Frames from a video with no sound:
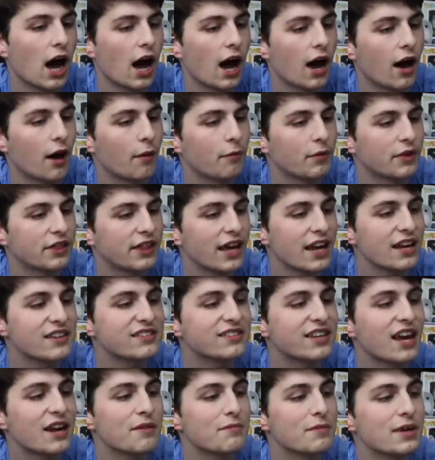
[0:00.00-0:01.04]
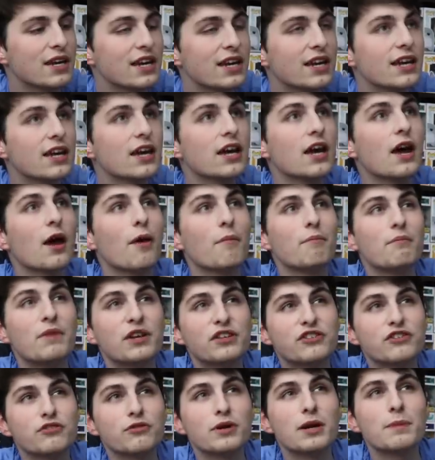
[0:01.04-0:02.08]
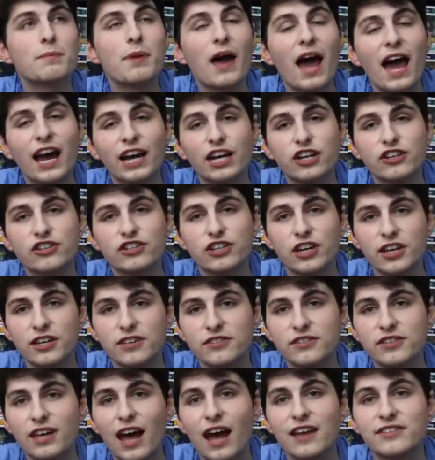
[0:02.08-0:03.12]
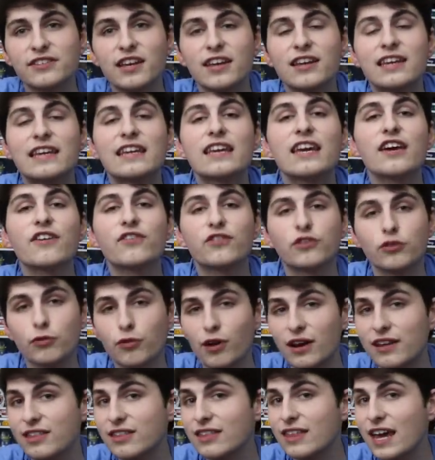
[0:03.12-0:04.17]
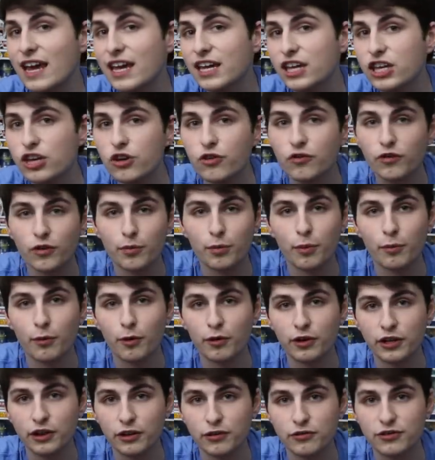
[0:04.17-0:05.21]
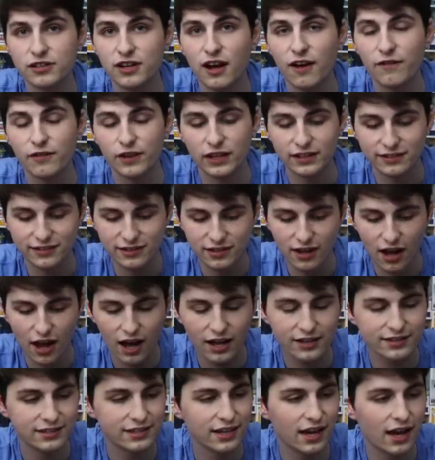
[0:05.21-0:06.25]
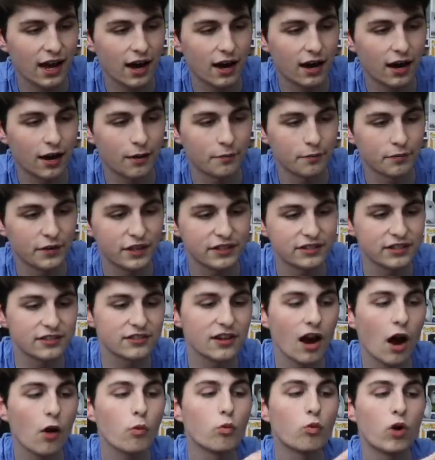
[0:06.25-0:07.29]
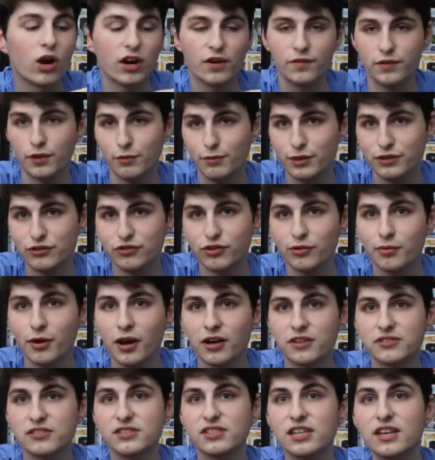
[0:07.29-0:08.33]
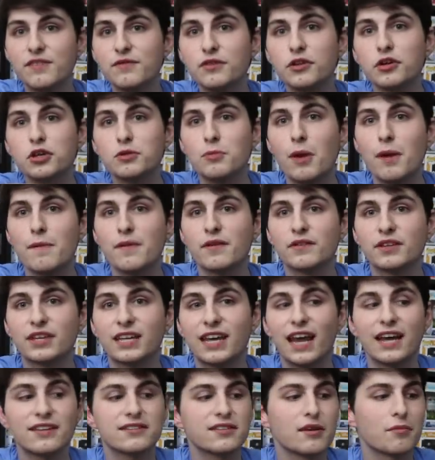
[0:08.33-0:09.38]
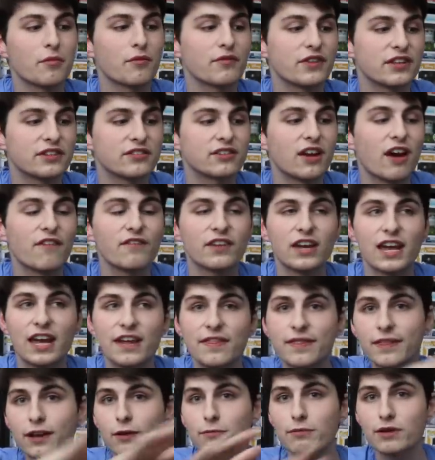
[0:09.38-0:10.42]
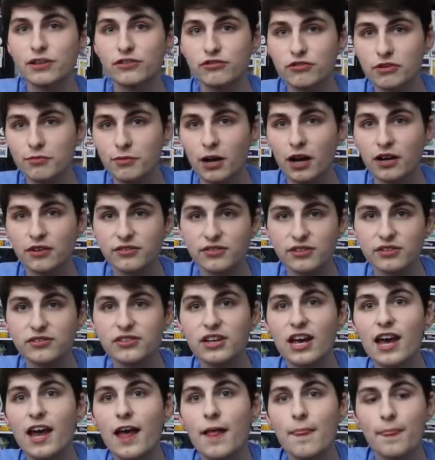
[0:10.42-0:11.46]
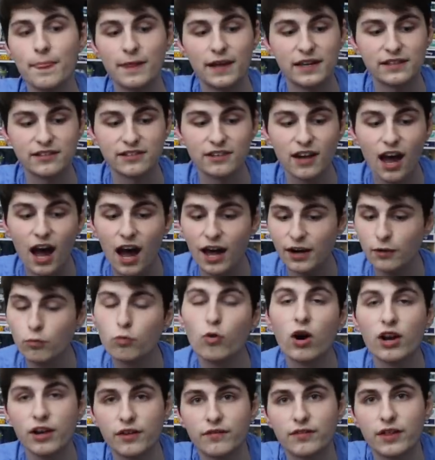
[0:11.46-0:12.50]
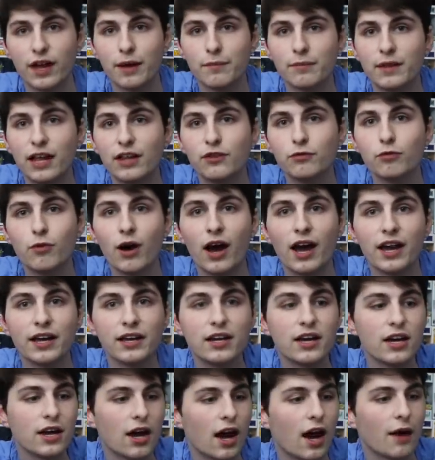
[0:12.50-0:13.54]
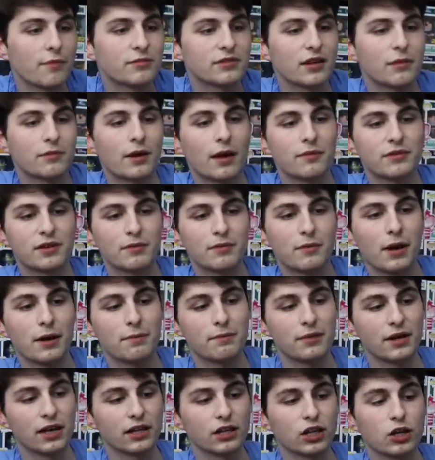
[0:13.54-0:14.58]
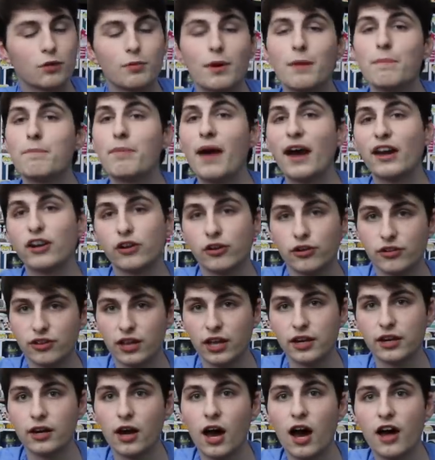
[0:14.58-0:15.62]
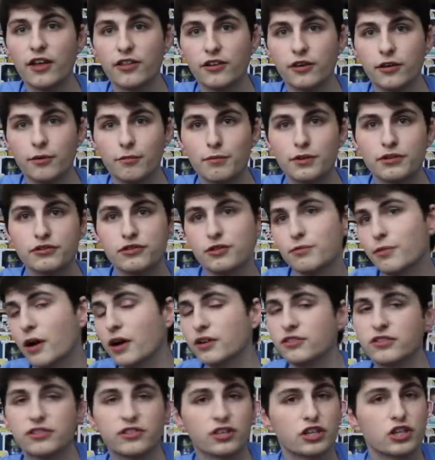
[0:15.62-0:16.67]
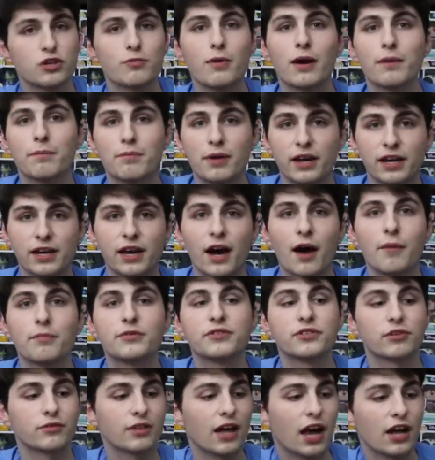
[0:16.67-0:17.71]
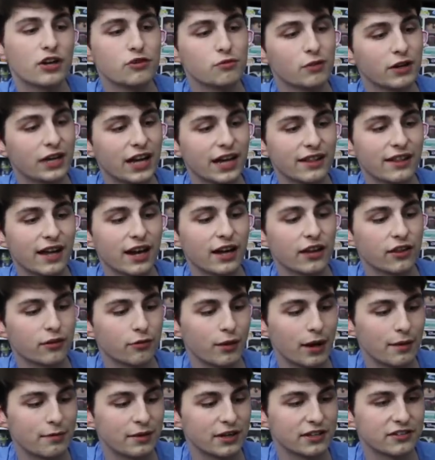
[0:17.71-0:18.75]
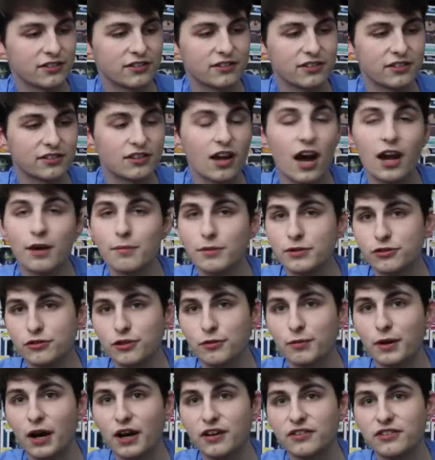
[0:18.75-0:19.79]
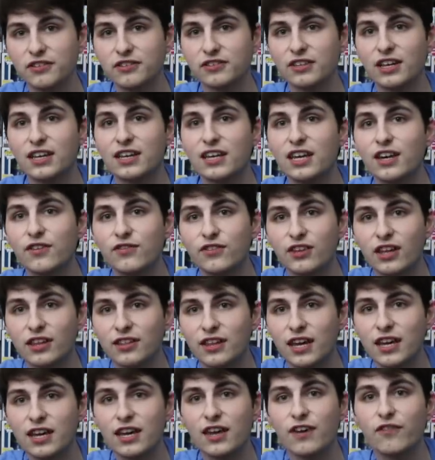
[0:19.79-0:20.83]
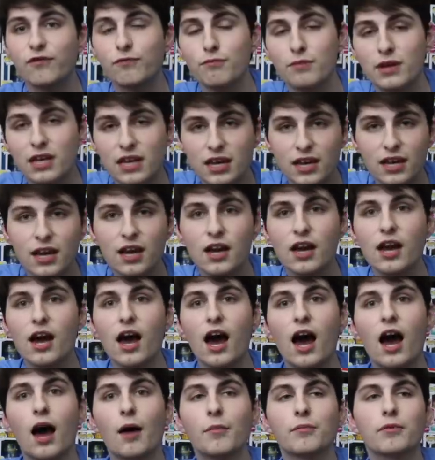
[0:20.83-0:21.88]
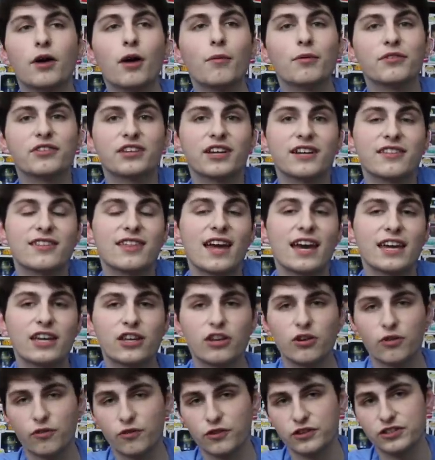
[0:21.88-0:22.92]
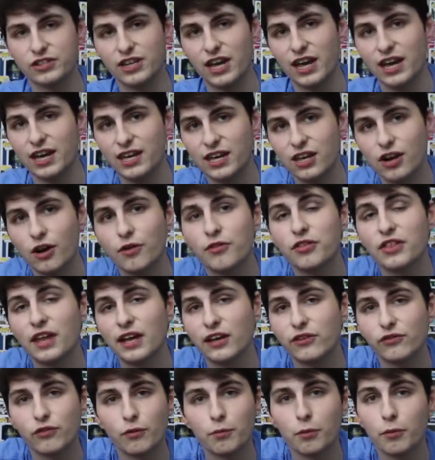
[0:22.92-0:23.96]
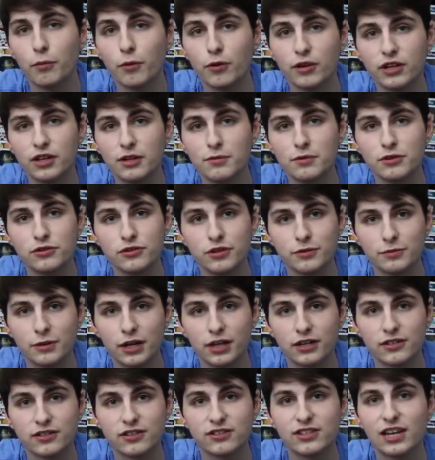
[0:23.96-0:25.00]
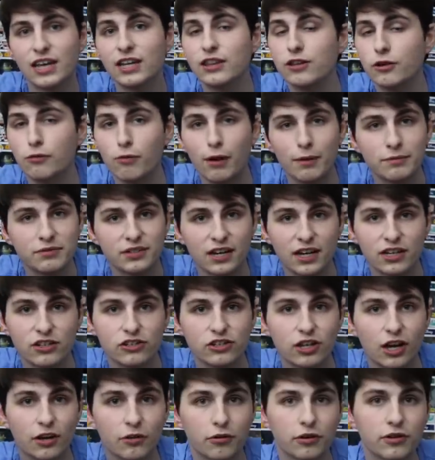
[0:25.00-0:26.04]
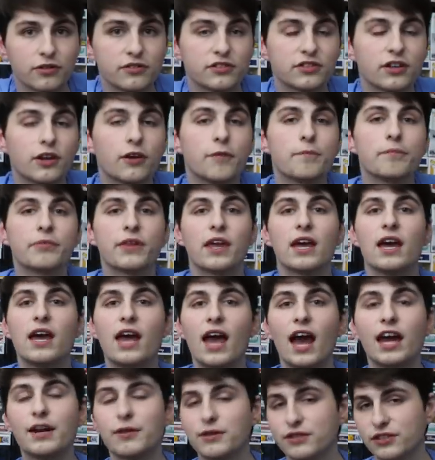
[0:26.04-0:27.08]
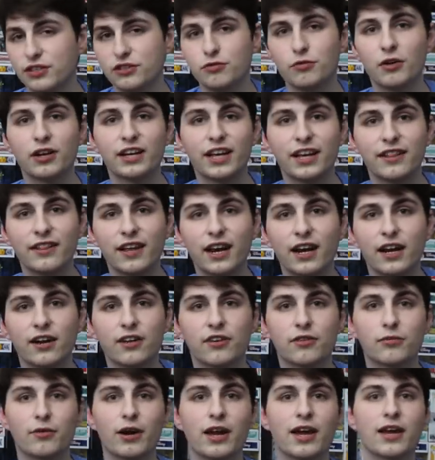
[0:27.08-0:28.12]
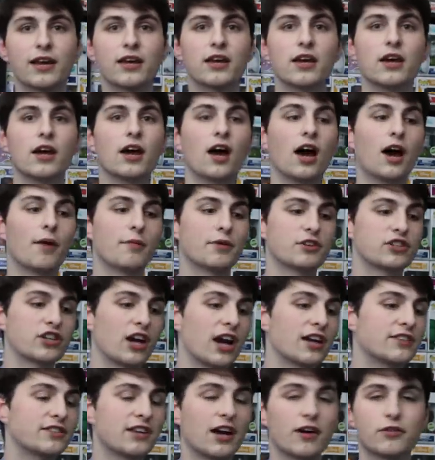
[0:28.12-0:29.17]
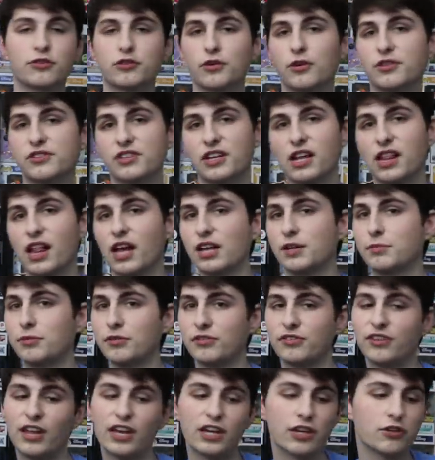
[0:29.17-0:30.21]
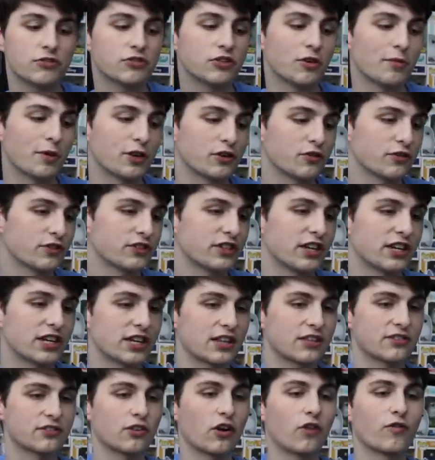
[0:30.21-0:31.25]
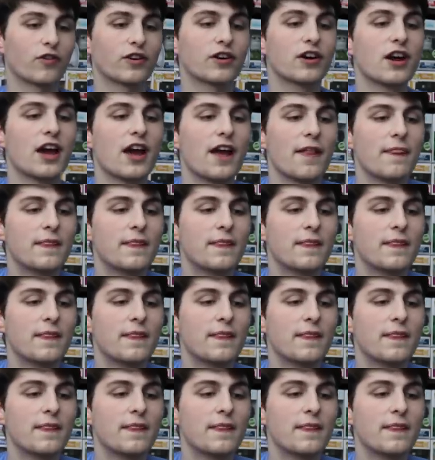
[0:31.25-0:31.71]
But they send me mystery packages as a gift or a thank you for promoting their stuff. It's not, this is not one of their mystery boxes. Even though you might be able to get some of this stuff in their mystery boxes, it's not one of them. That's why sometimes it might be a little bit better than other mystery boxes that you might pick up. So I just want to get that out of the way, because this is not a mystery box. It's a gift that they give me, almost like a thank you for saying, you know, thanks for promoting the mystery boxes and their website in general. So anyways, I just want to get that out of the way. But Chitown Toys and Collectibles, thank you so much for sending this over.